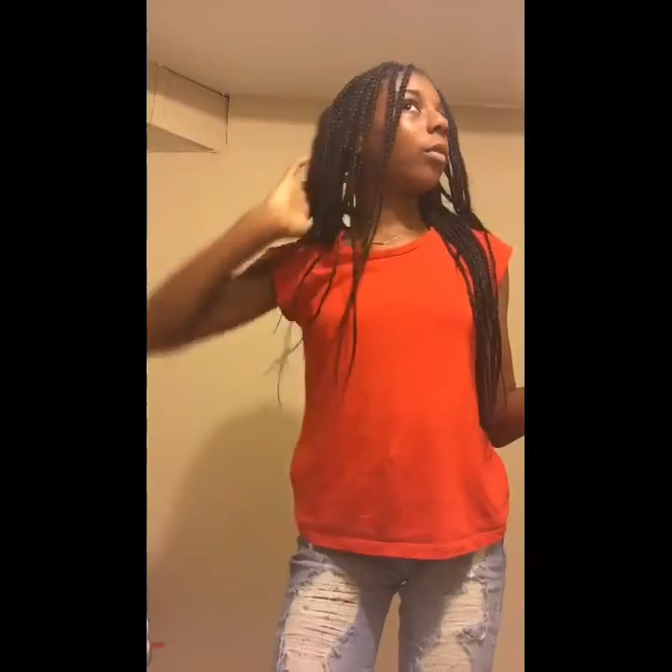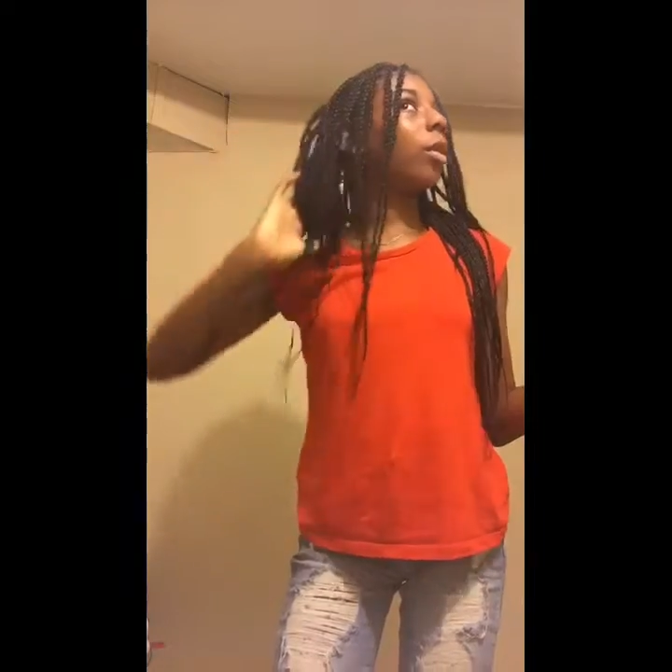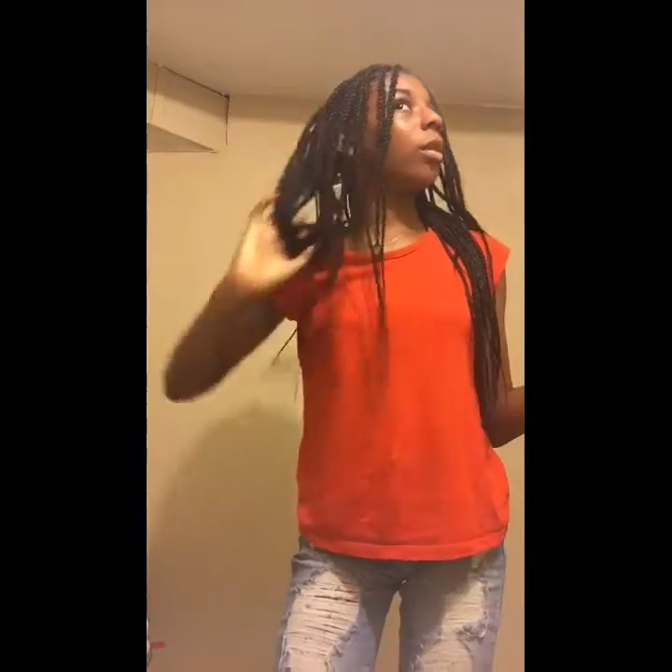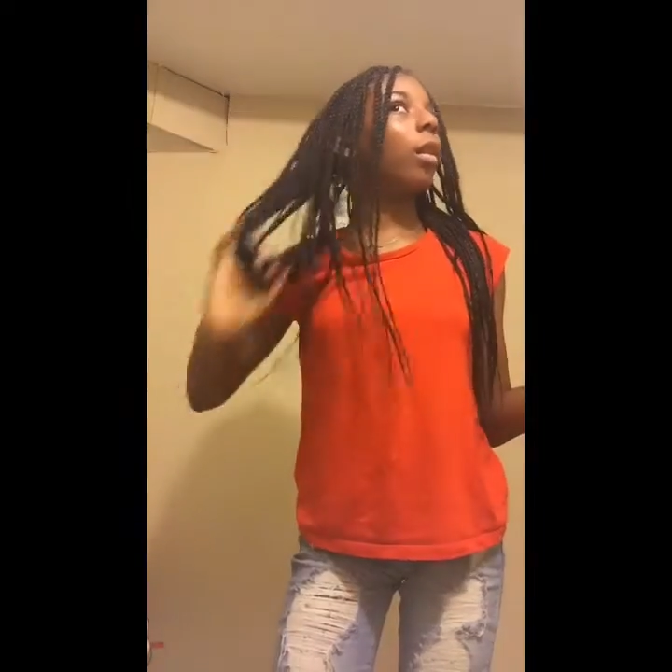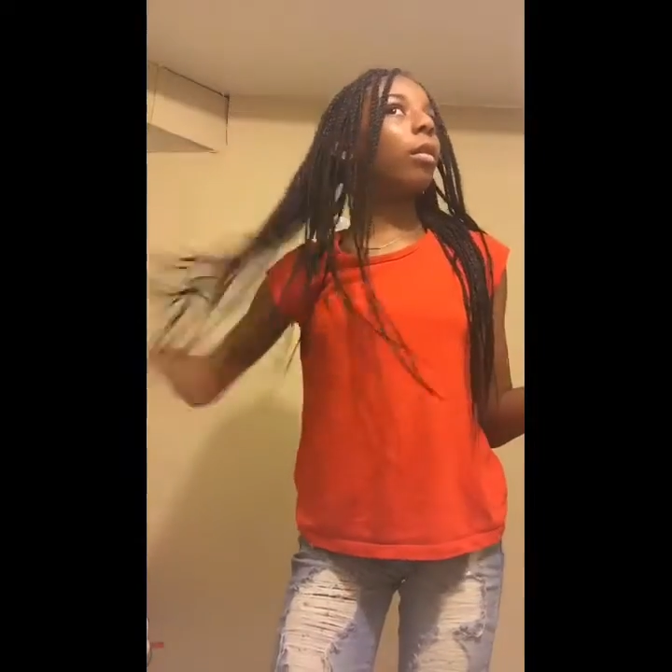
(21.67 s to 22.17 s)

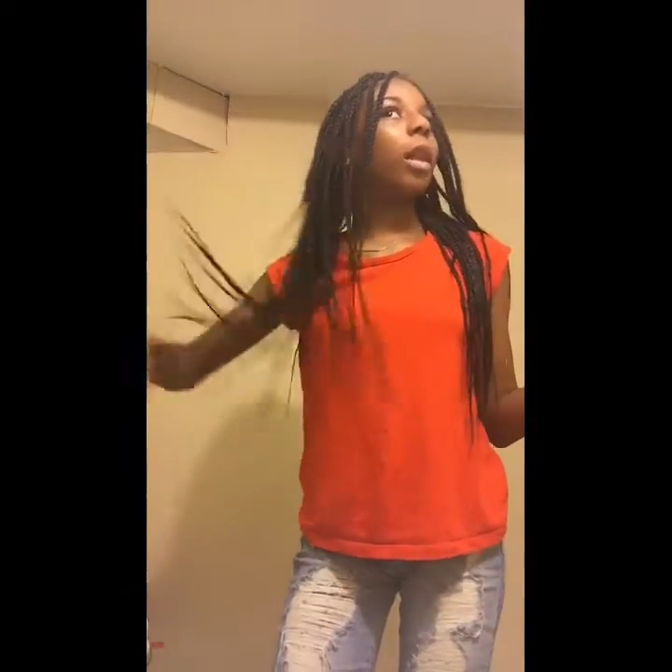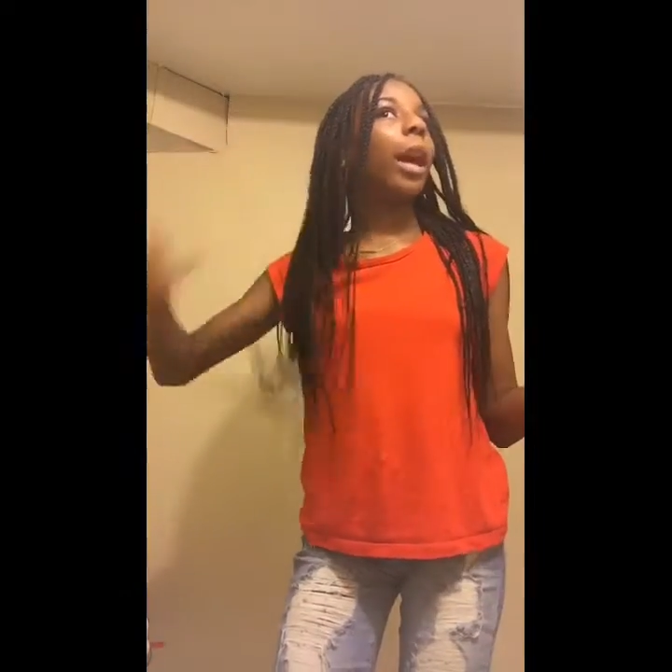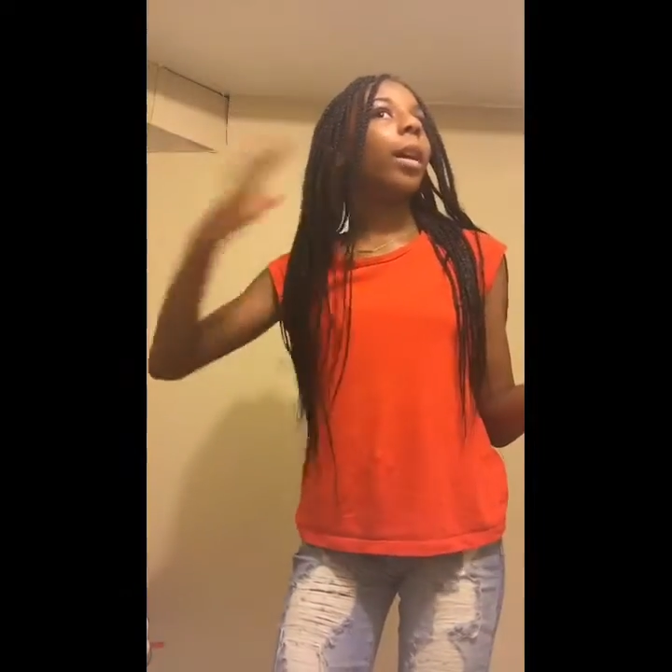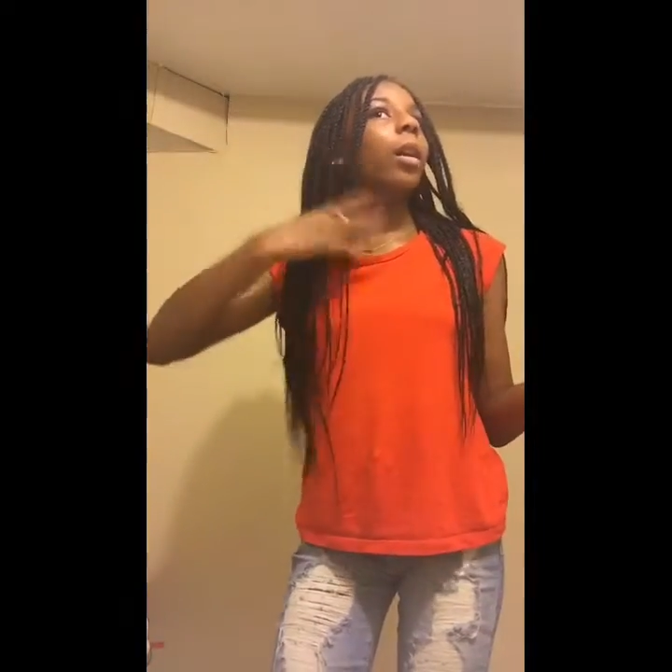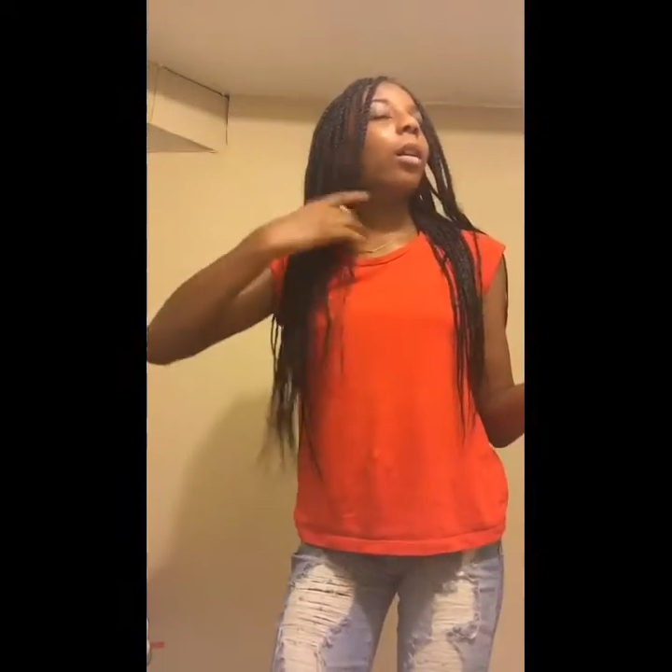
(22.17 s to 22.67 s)
you know,
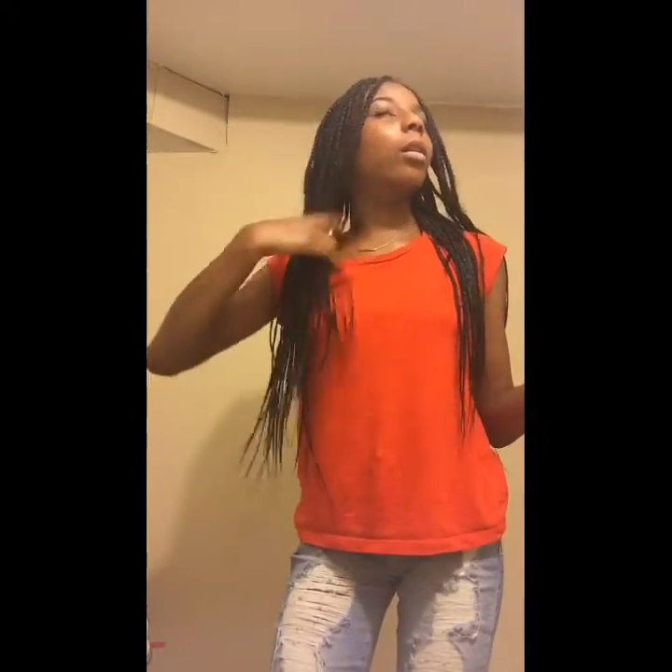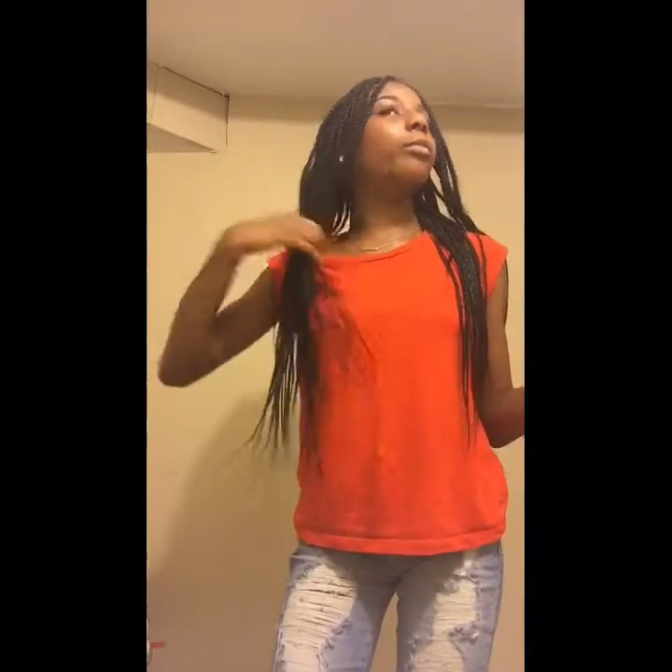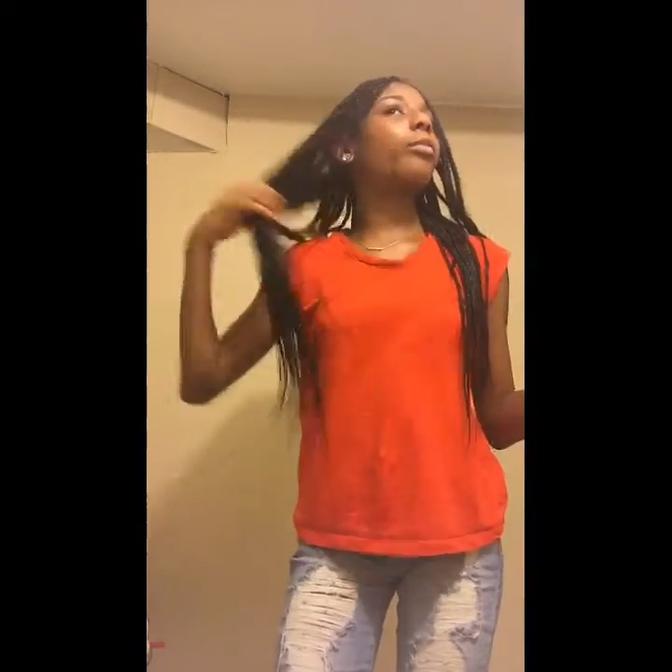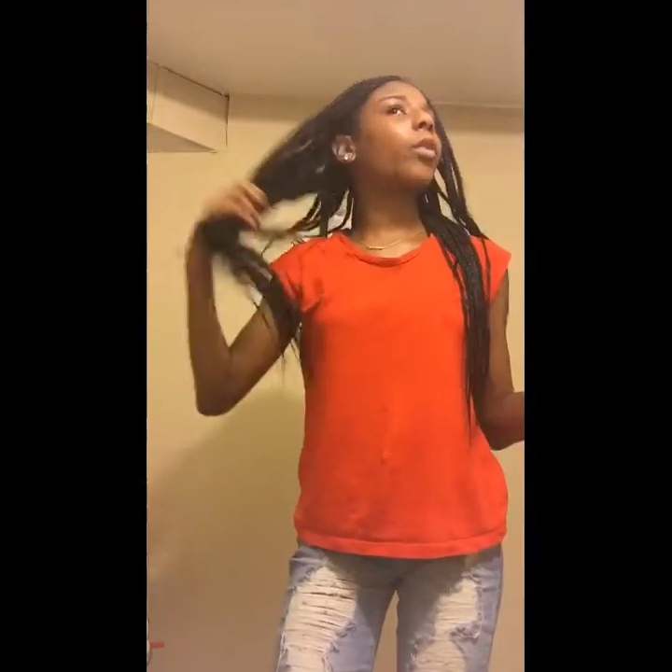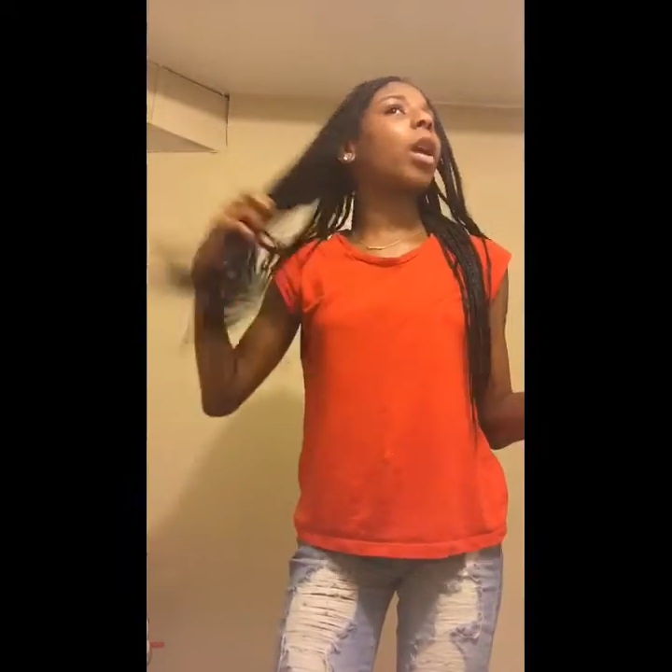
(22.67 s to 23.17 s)
like
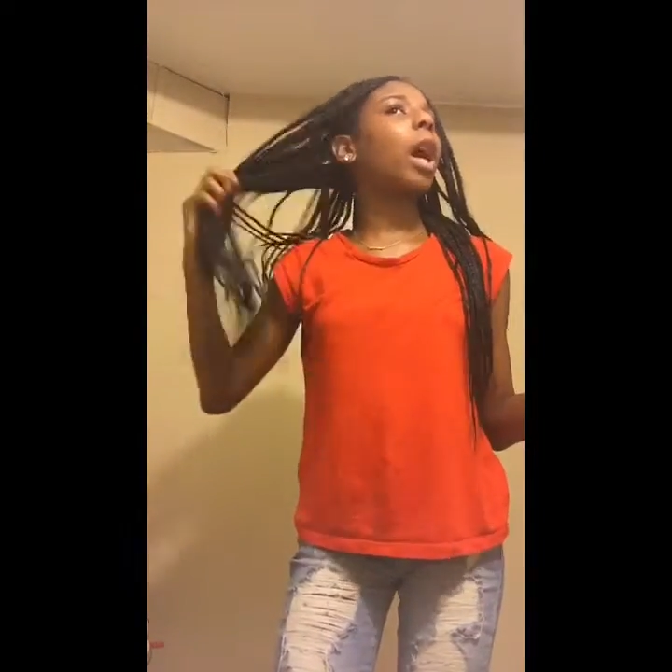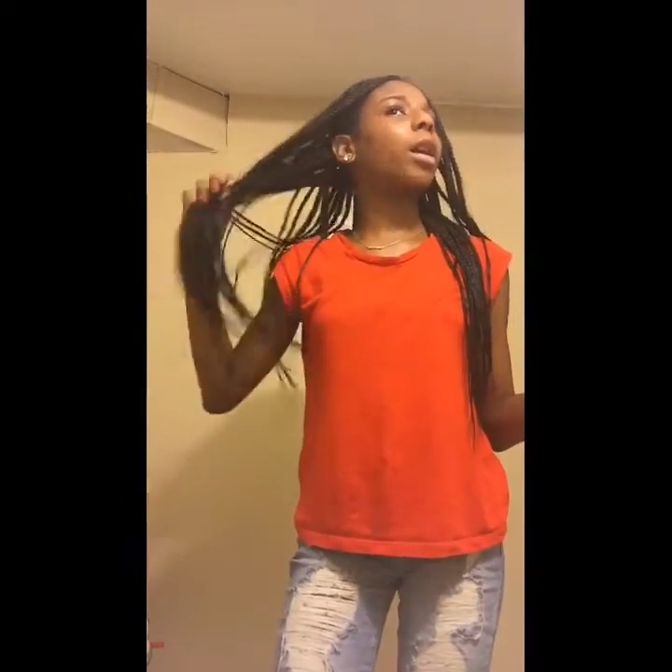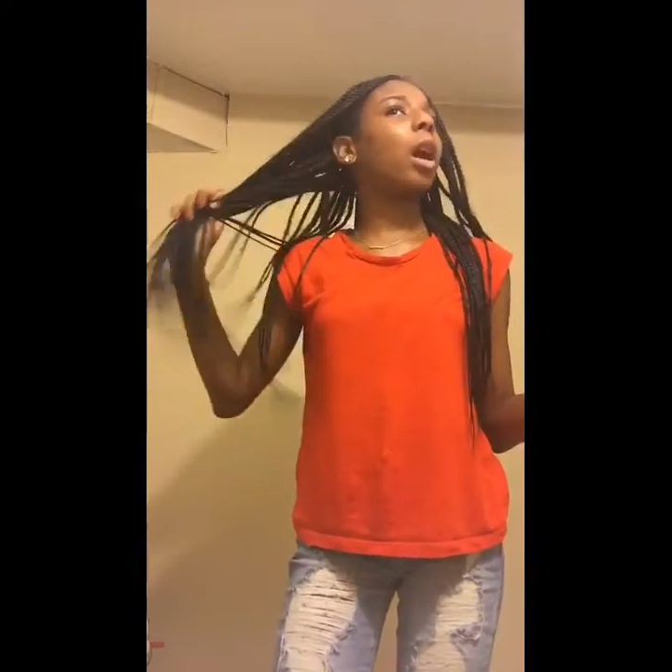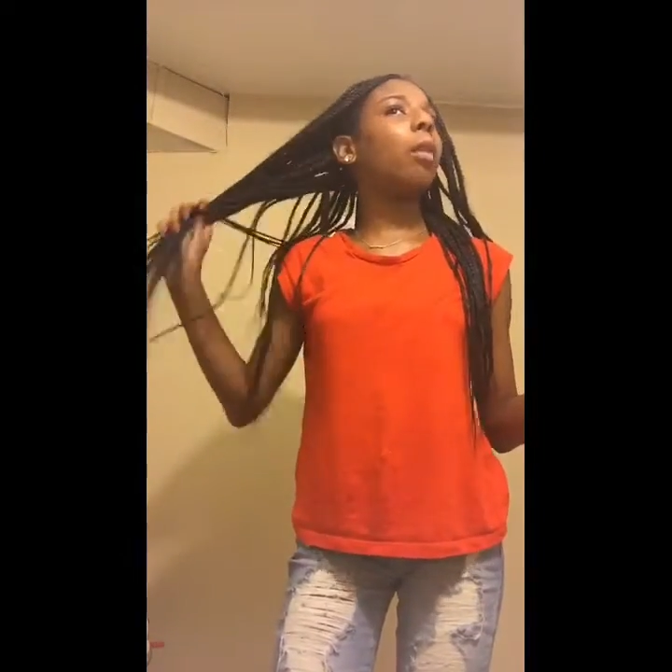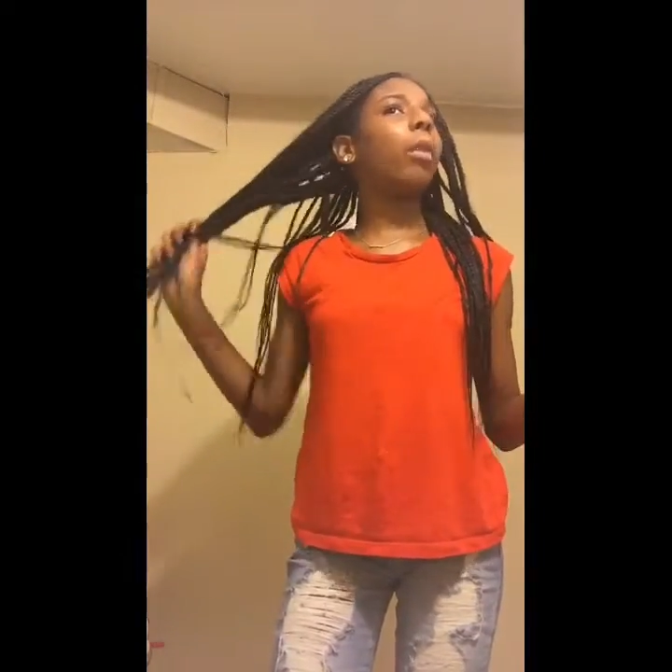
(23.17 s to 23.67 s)
how
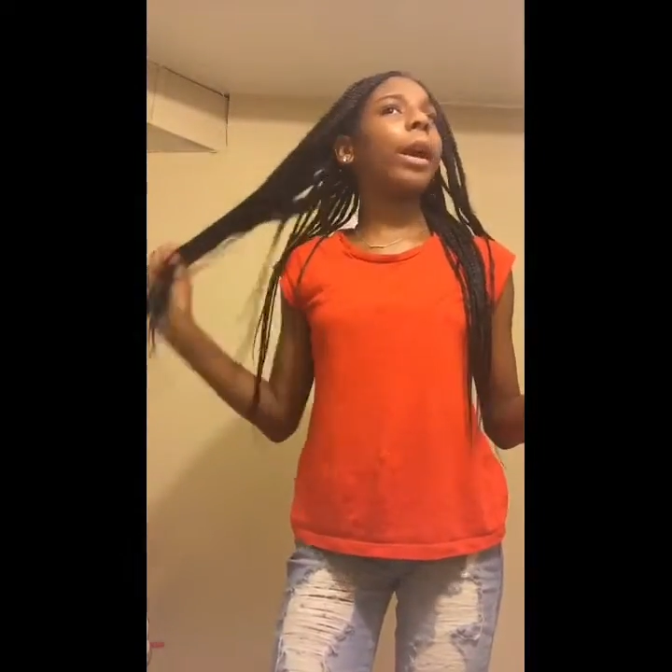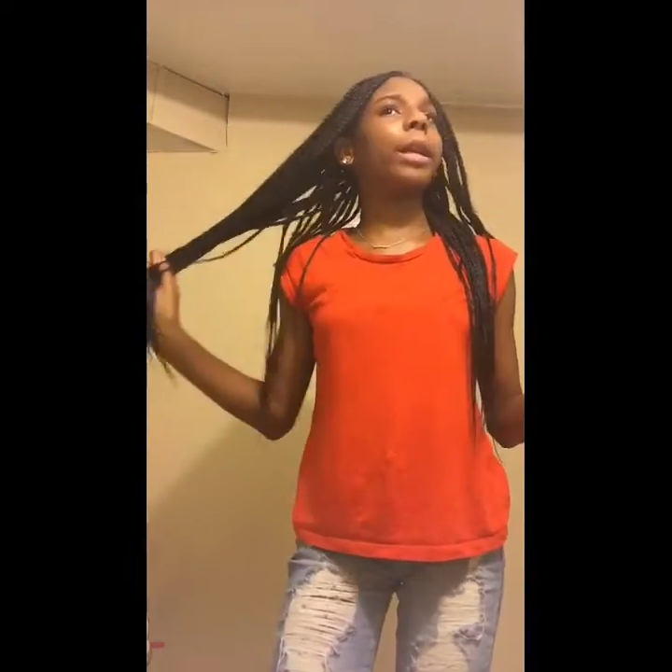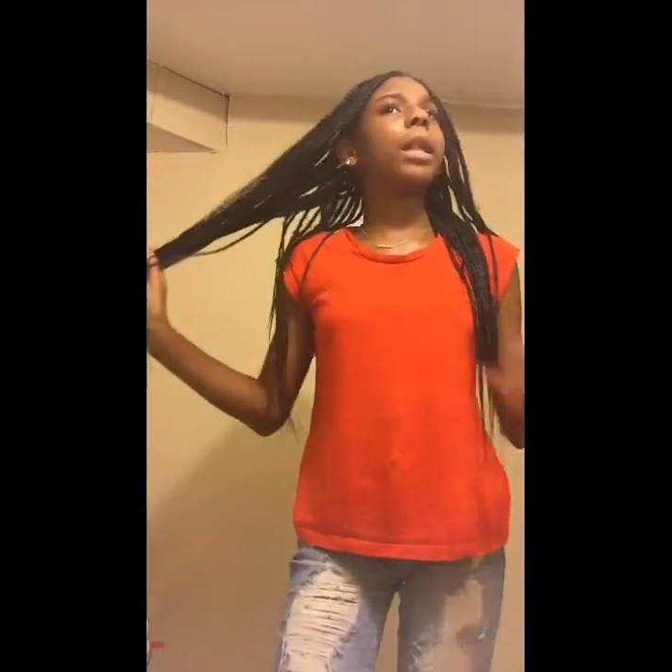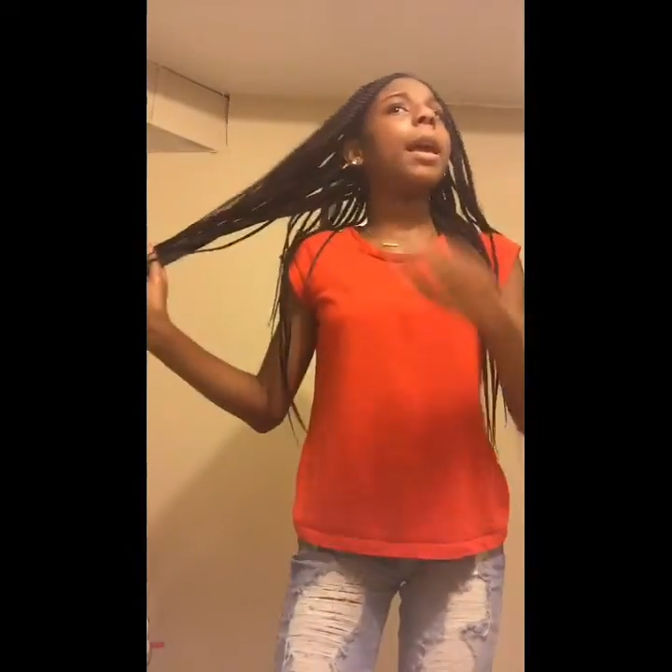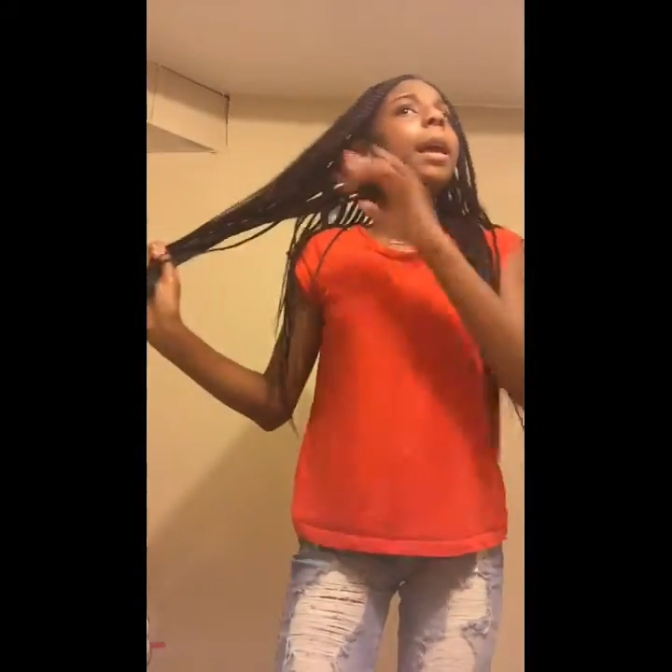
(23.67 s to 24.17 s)
y'all braids